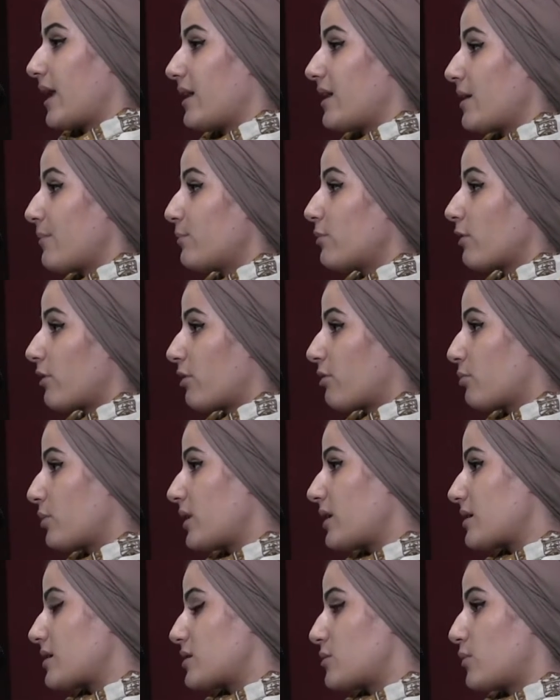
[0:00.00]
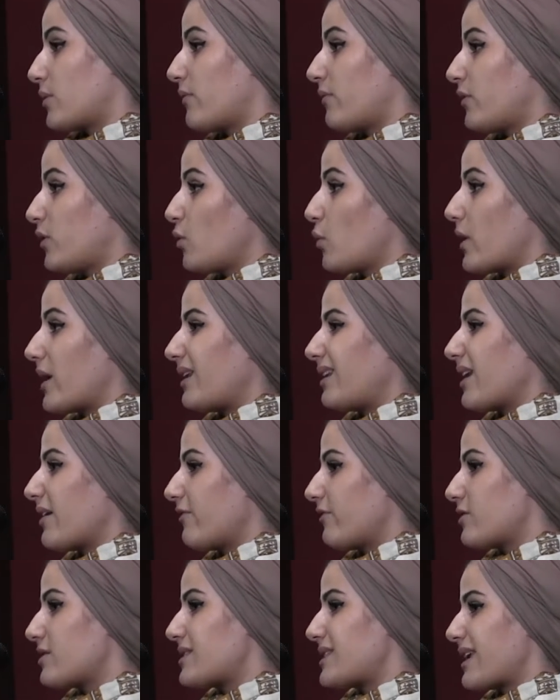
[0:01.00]
And number 3 is reviewing,
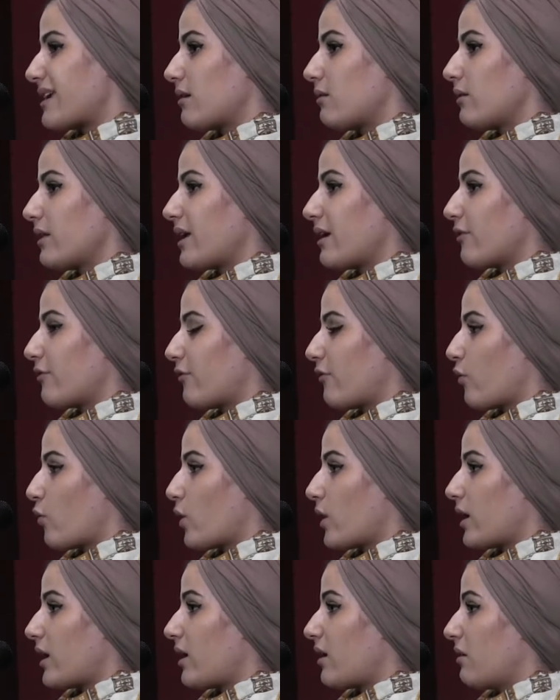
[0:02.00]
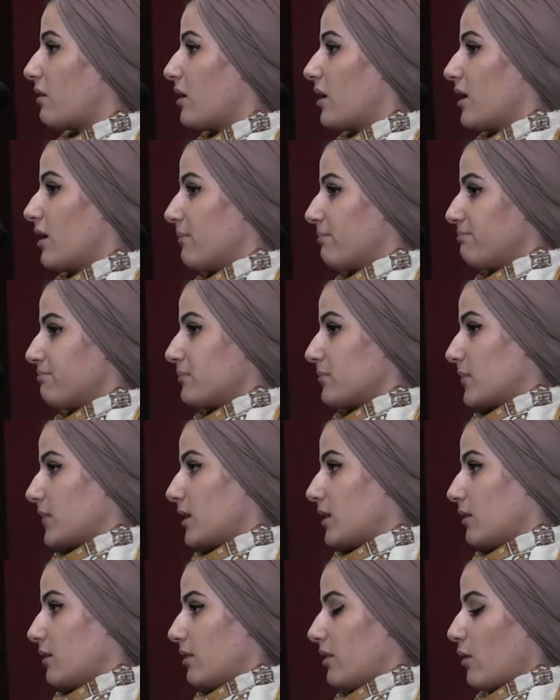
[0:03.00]
never settling for
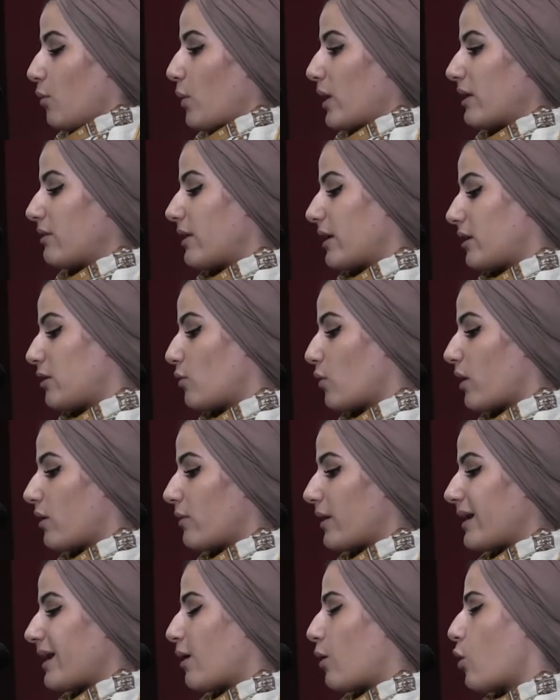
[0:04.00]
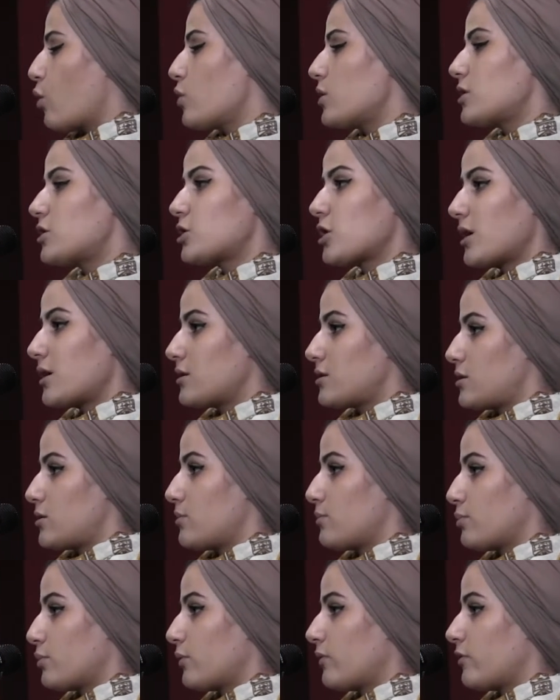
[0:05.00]
the way that you are right now, always trying to
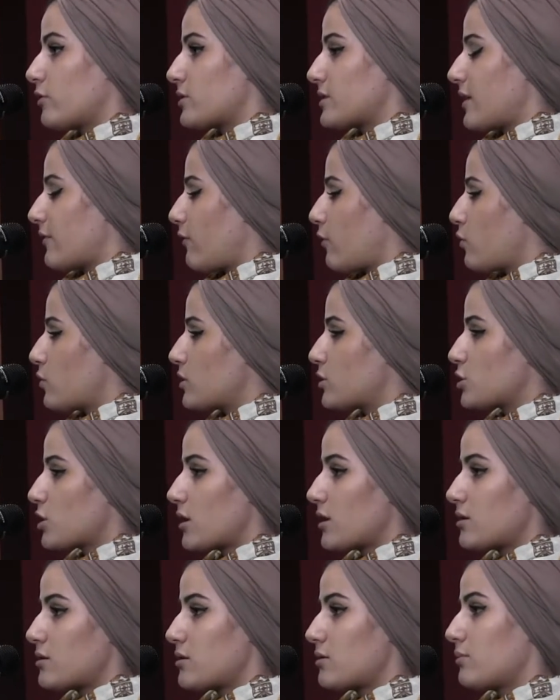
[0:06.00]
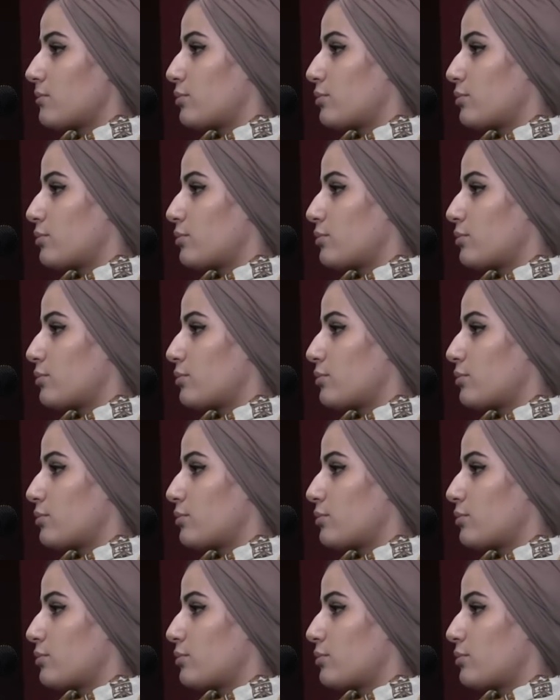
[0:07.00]
improve yourself, always trying to